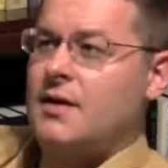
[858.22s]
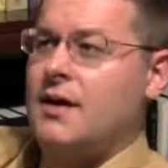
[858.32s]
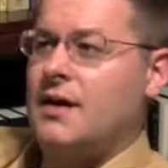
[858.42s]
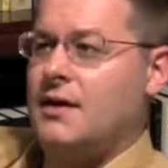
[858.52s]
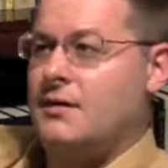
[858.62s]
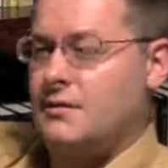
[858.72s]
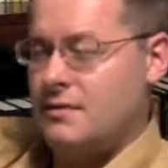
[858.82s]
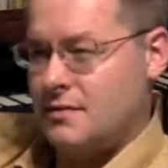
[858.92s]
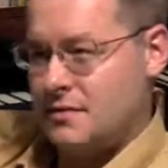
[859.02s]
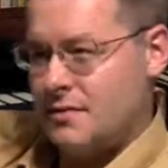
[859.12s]

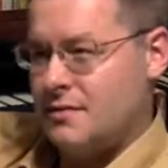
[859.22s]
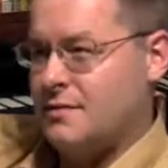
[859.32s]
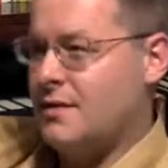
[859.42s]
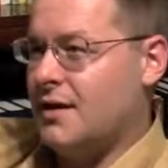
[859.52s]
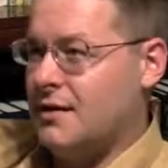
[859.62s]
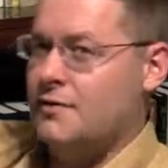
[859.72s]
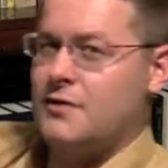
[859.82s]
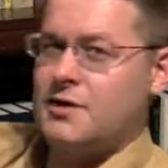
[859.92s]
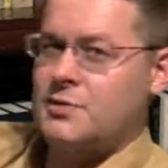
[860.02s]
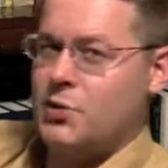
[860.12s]
And if any
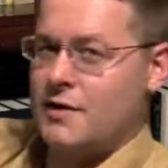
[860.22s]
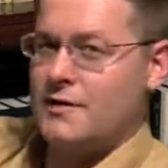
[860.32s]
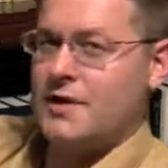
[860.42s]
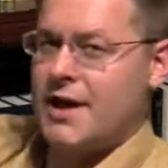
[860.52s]
false prophet